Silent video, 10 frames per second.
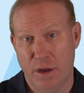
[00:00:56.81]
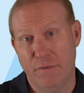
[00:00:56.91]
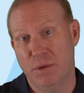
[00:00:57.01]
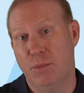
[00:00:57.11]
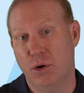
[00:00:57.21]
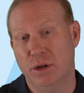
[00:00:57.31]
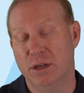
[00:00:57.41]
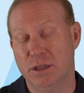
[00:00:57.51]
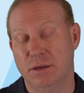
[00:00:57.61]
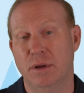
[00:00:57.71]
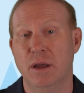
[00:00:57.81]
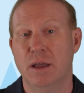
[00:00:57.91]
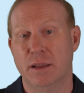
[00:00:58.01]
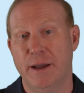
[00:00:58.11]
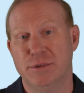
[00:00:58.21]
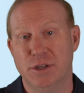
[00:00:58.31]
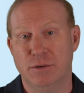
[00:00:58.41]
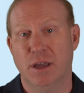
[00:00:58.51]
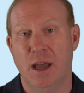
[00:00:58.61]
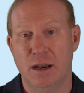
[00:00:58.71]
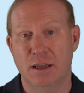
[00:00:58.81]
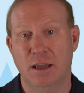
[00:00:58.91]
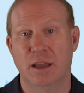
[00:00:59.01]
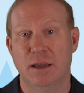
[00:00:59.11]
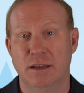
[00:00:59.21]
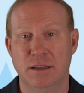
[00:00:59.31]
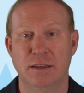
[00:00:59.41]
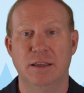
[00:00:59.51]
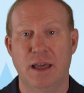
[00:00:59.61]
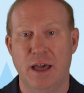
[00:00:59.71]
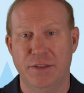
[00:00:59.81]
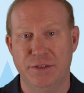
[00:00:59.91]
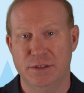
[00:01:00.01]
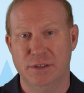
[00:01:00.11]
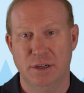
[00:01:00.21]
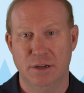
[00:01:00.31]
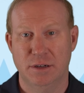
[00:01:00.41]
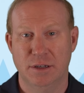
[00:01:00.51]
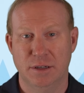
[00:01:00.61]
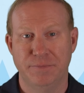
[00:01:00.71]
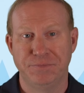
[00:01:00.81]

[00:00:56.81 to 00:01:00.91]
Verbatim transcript: of the market in Limestone County and in the Athens area.